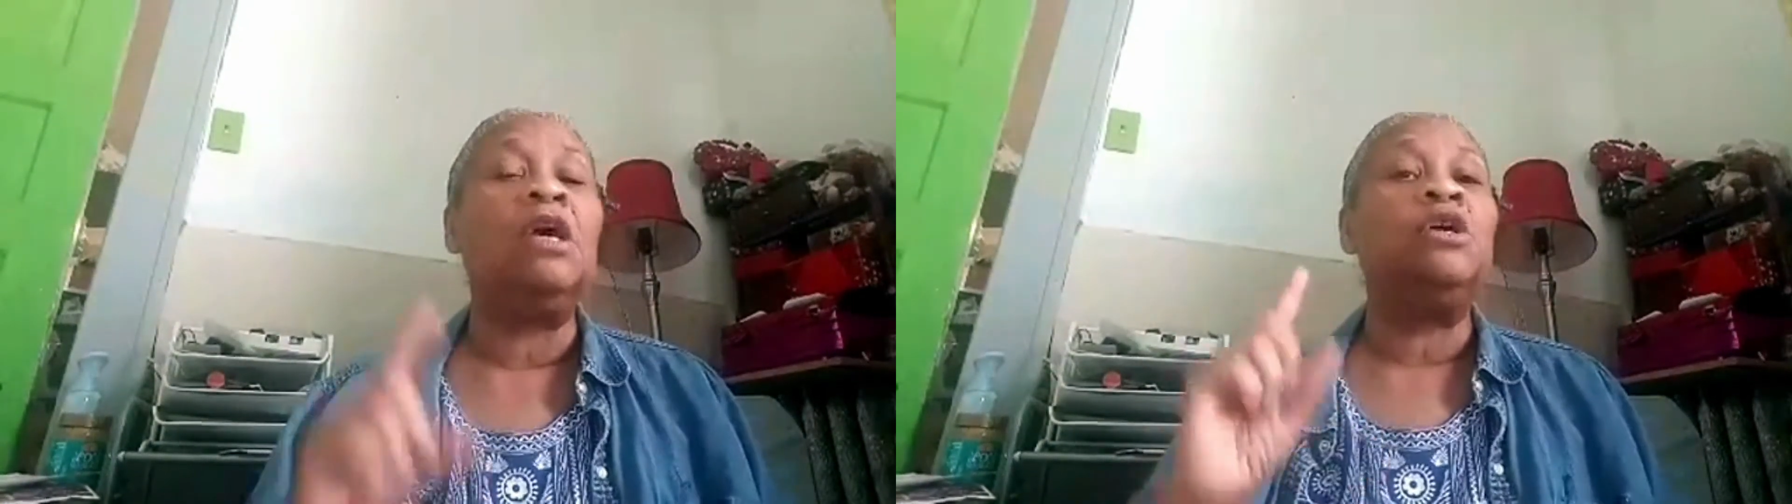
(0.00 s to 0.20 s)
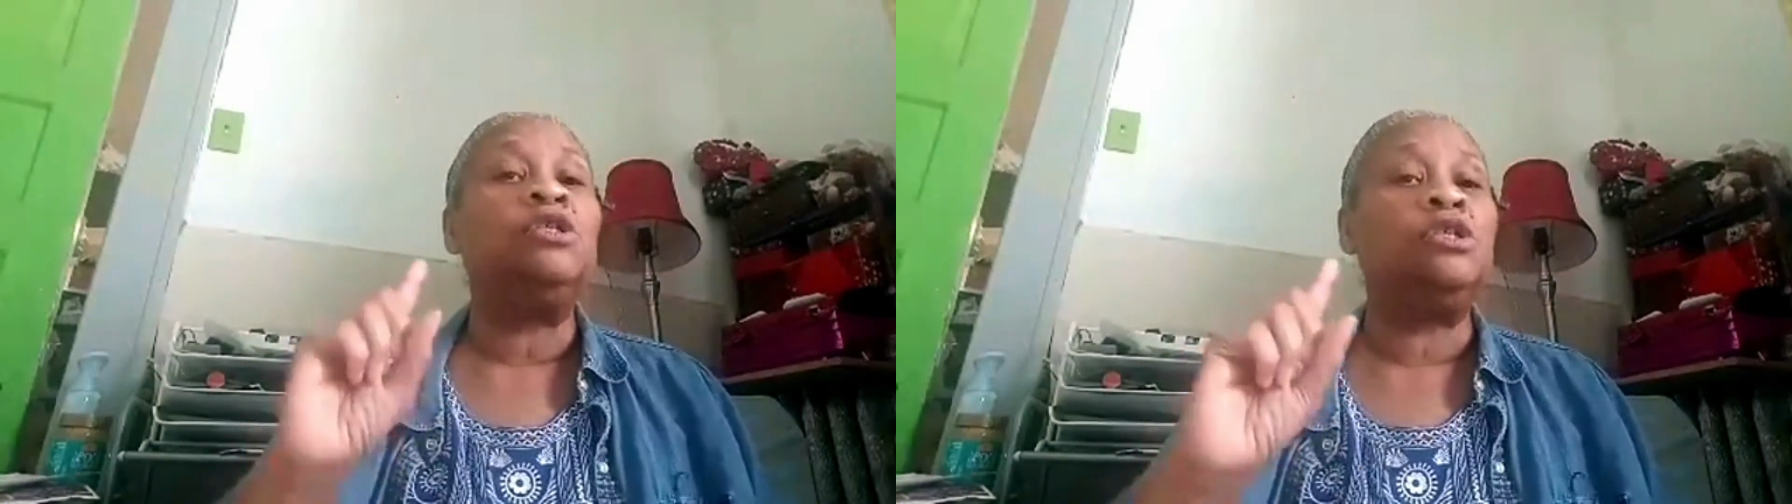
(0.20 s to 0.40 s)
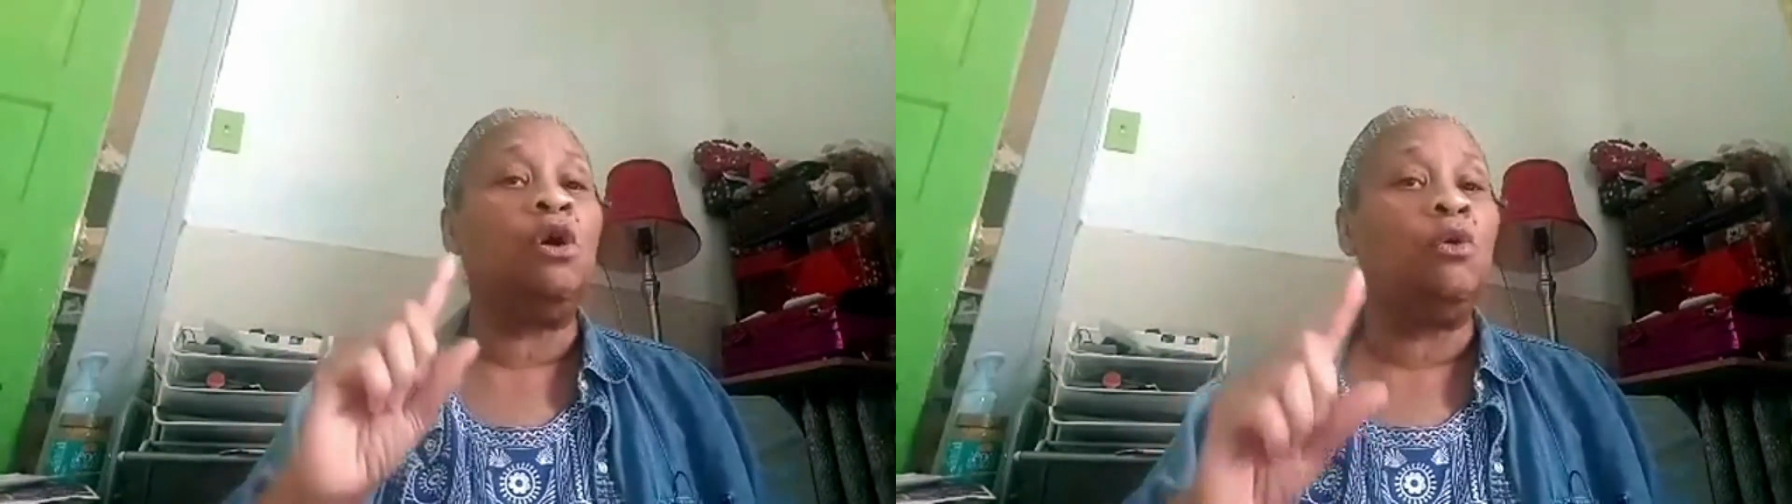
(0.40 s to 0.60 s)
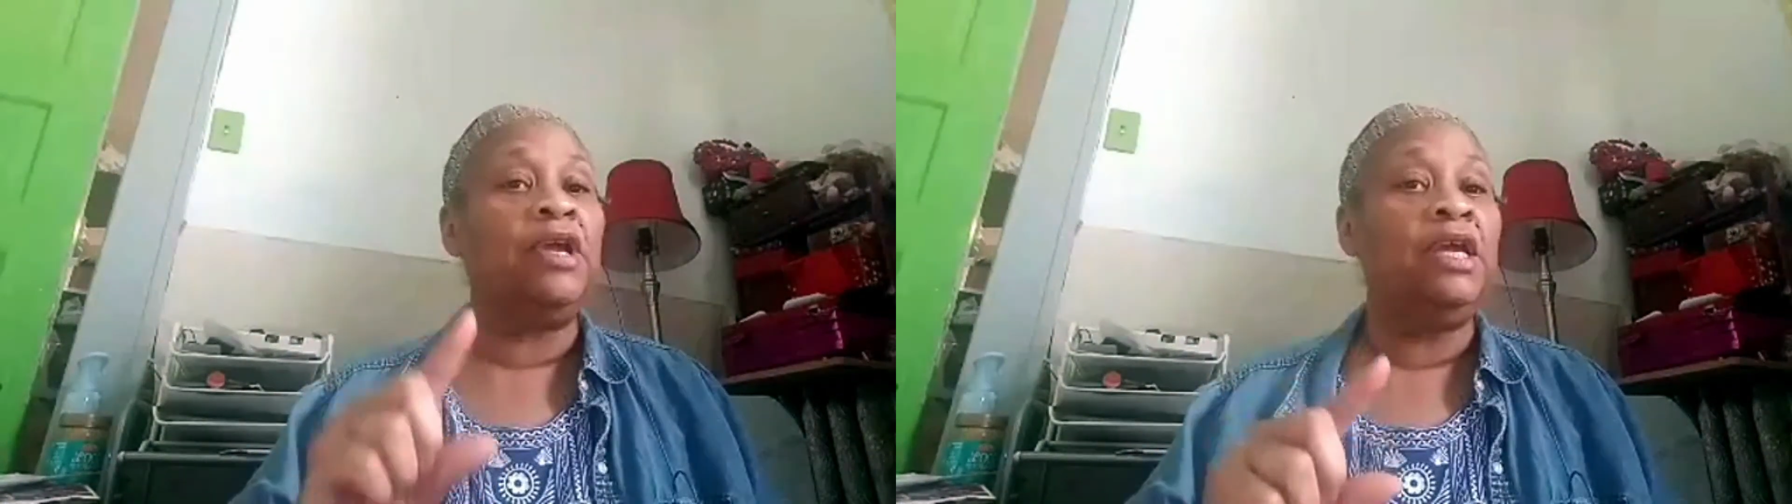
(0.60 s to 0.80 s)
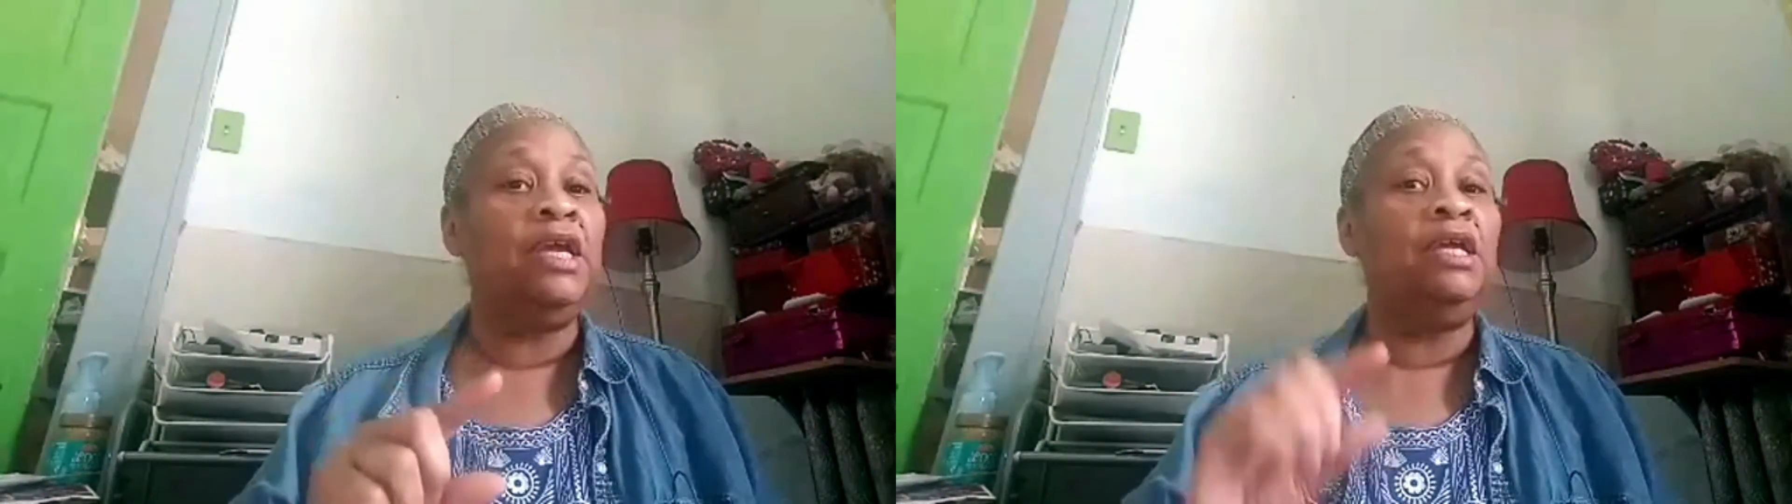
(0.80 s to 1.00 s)
So
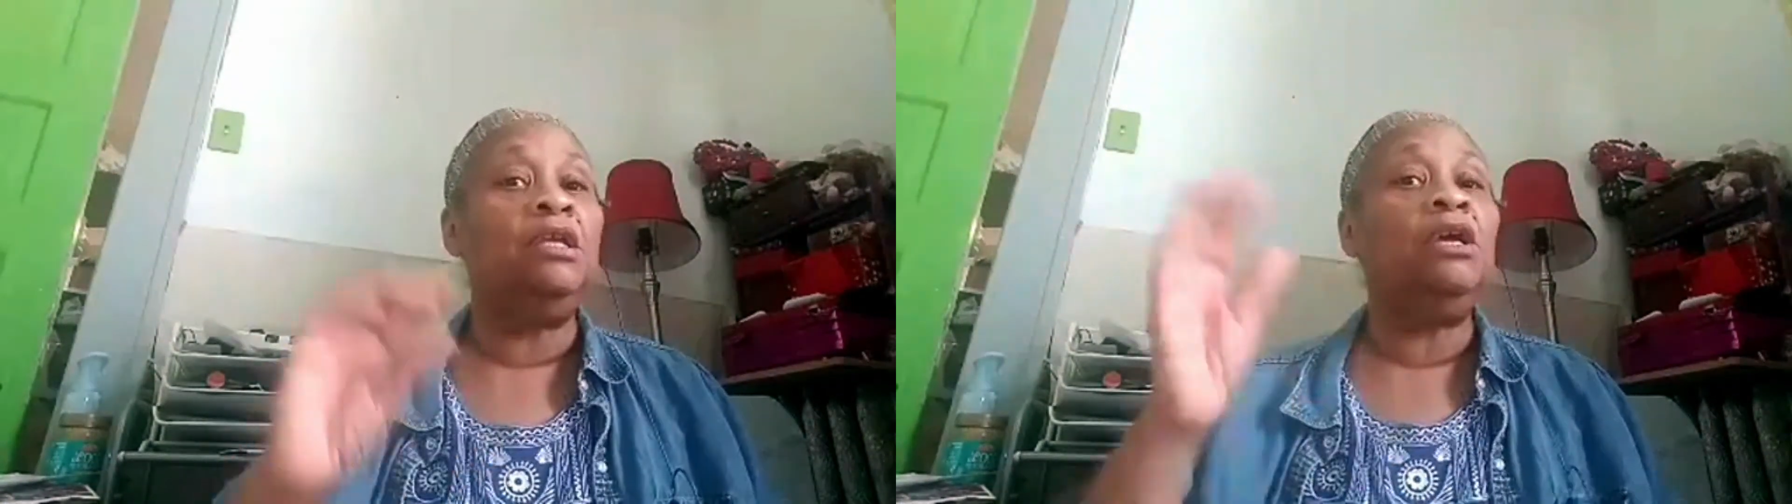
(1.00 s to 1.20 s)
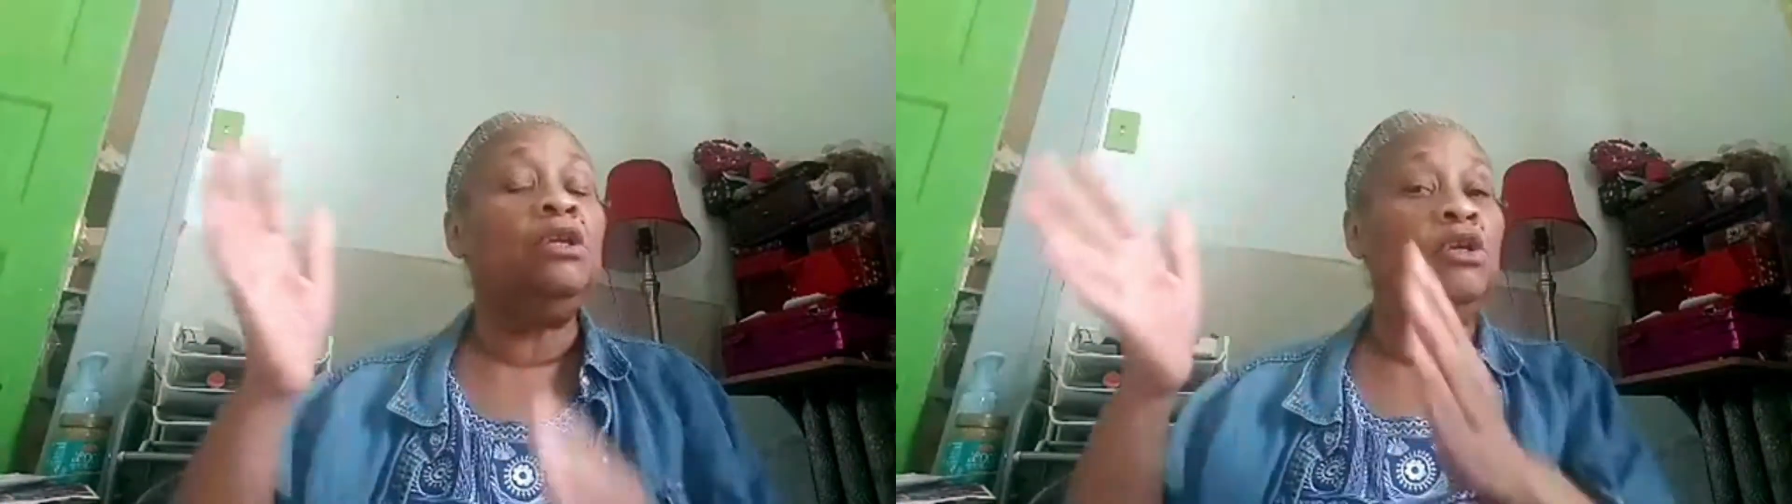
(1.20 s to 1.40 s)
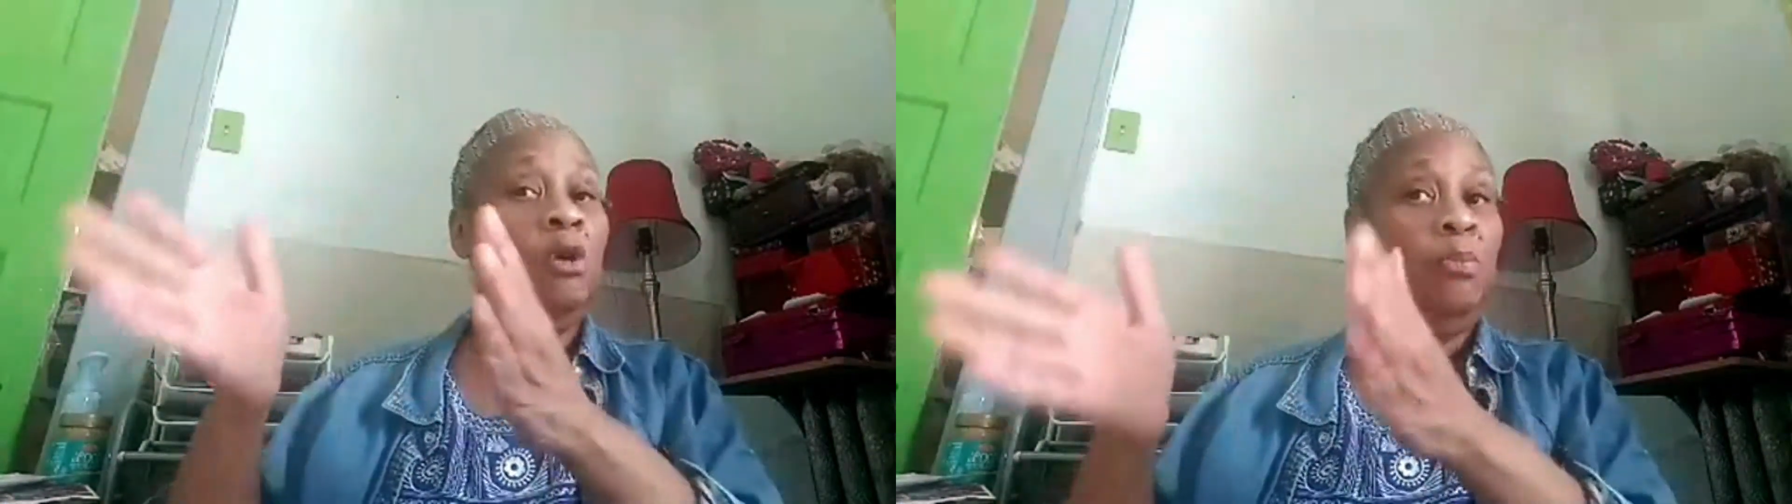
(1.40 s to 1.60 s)
eat your